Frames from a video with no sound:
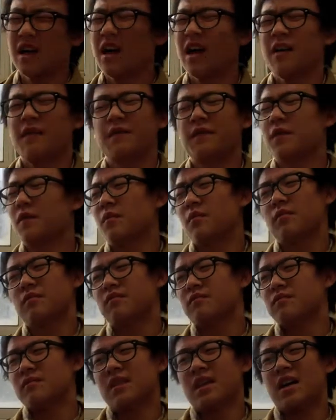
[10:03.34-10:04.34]
I
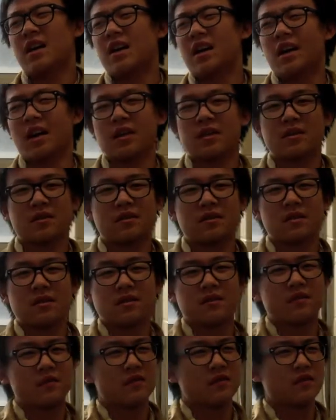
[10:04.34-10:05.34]
he's
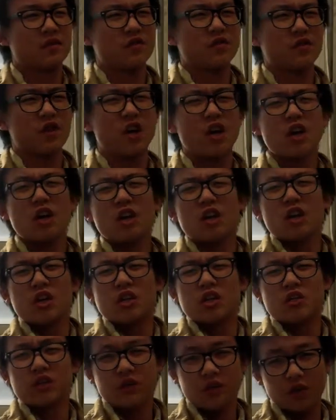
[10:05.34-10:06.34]

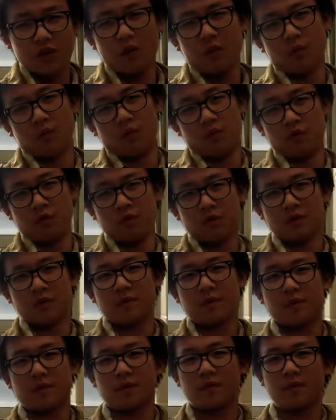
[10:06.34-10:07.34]
so rude.
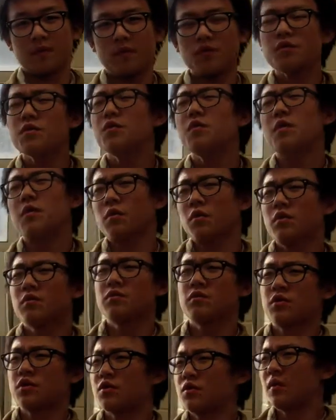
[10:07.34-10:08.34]
You're
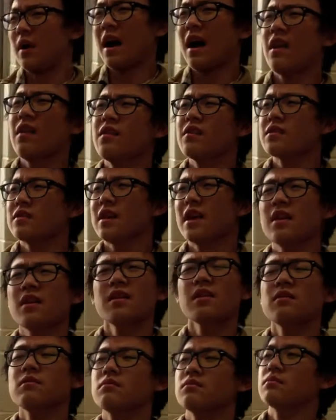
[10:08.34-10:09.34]
rude to others. I
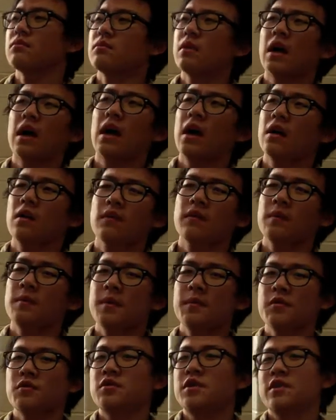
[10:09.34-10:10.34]
don't think,
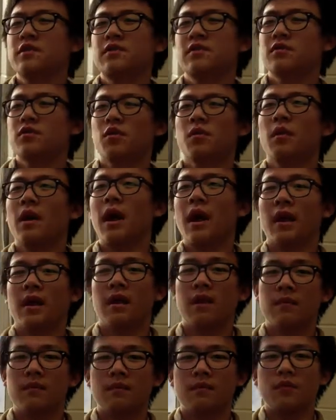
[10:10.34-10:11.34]
maybe you just don't like
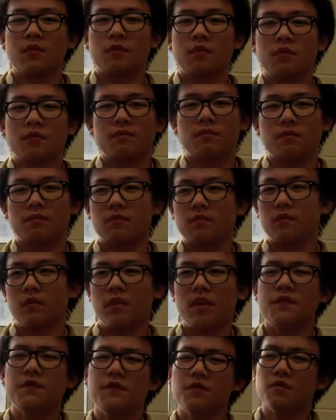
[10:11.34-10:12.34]
him.
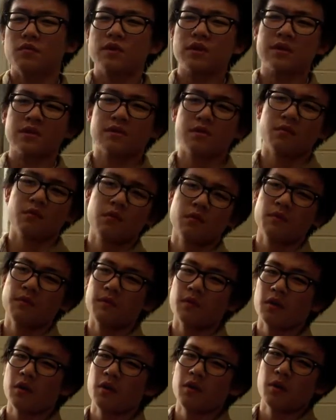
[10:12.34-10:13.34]
If you just rude
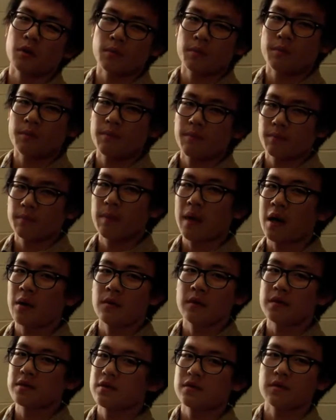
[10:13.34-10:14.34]
for your
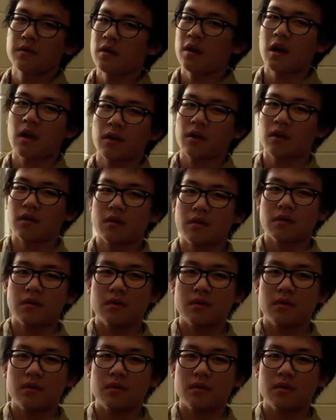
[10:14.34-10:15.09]
parents, you're not good.